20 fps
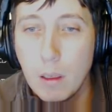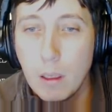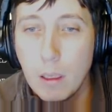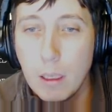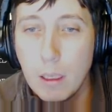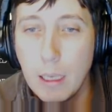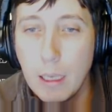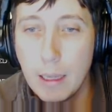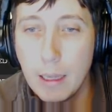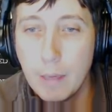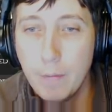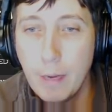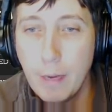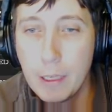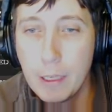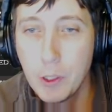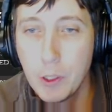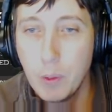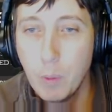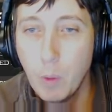Yeah, the
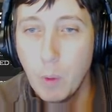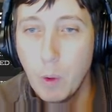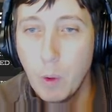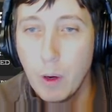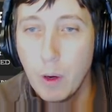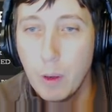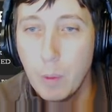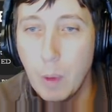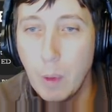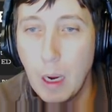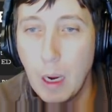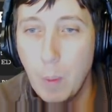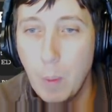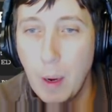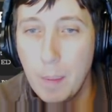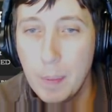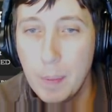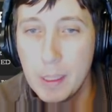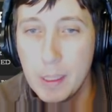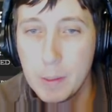veteran-worn
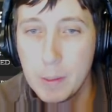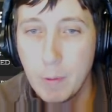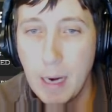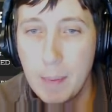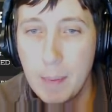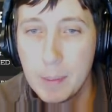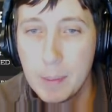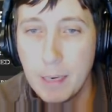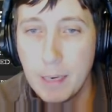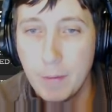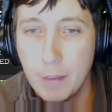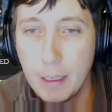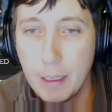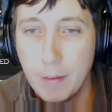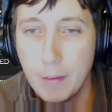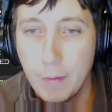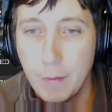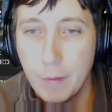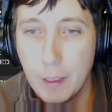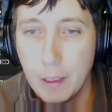weapons and wraps definitely
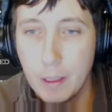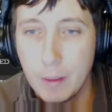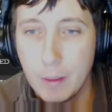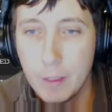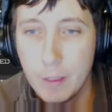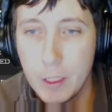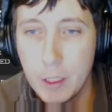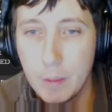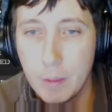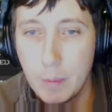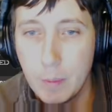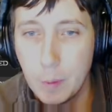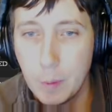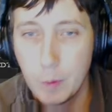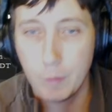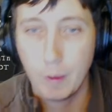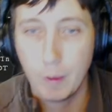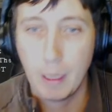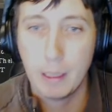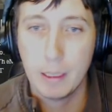have a feeling of achievement when you
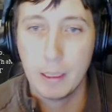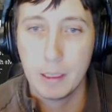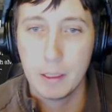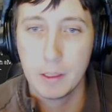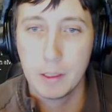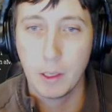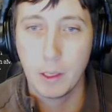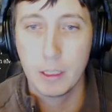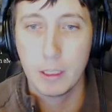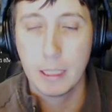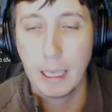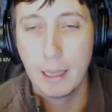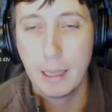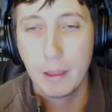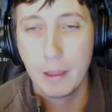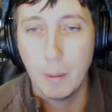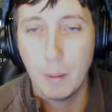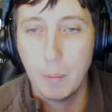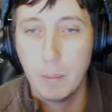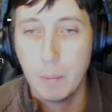finally start to get
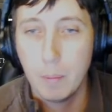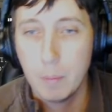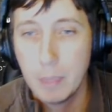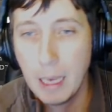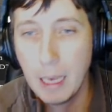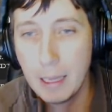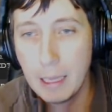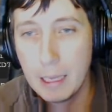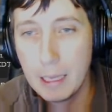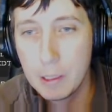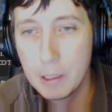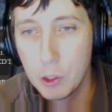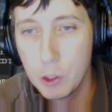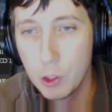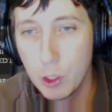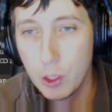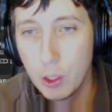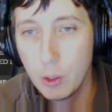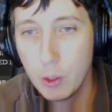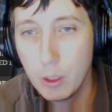them. Yeah, that's
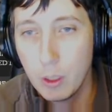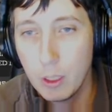true.